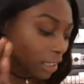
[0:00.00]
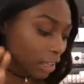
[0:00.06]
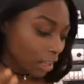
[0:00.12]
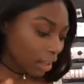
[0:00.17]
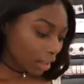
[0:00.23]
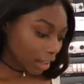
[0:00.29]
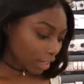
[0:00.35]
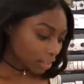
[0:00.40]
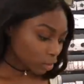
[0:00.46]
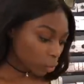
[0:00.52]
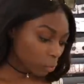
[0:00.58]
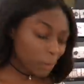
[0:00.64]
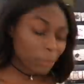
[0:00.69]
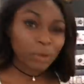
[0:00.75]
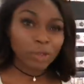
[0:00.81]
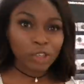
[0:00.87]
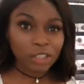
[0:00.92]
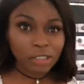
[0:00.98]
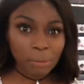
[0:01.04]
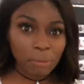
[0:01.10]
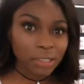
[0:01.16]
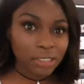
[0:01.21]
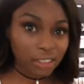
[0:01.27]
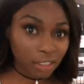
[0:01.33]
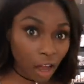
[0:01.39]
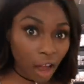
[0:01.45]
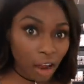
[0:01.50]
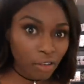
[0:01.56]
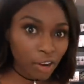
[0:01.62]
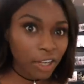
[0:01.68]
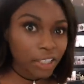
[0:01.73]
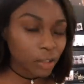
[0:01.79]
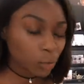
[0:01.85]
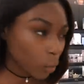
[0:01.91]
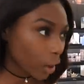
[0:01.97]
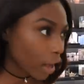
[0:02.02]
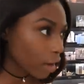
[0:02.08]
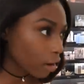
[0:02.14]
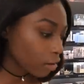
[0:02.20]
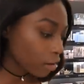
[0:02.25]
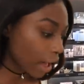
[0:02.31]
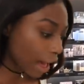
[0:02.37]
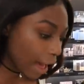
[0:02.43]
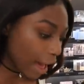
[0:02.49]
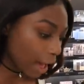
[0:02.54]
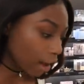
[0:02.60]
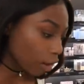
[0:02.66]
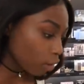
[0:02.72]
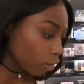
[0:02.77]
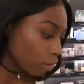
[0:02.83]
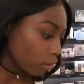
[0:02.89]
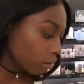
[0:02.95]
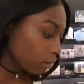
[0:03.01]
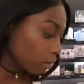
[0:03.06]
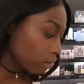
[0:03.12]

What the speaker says: I saw people using mascara as well. How